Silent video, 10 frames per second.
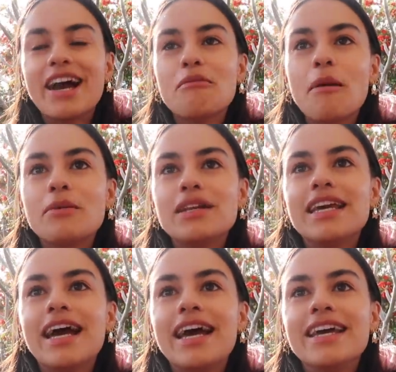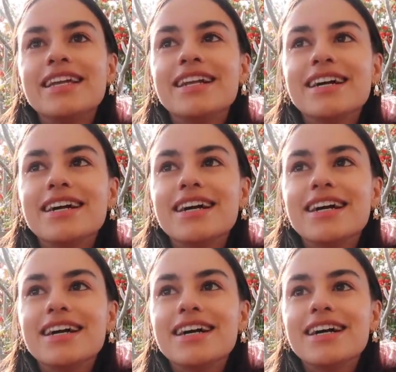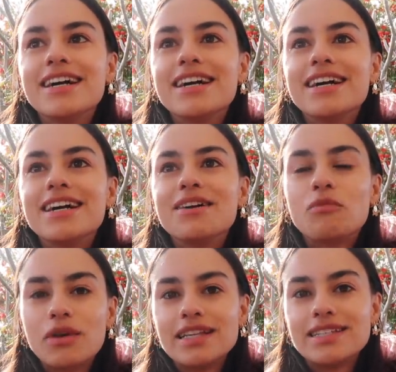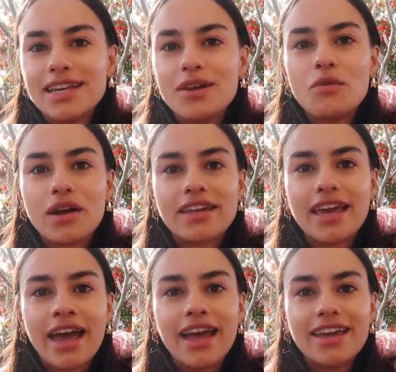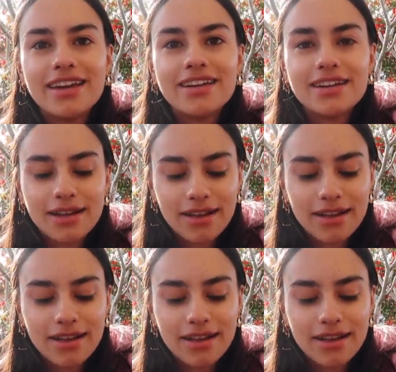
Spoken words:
I remember in year 8 wanting to hit 1k.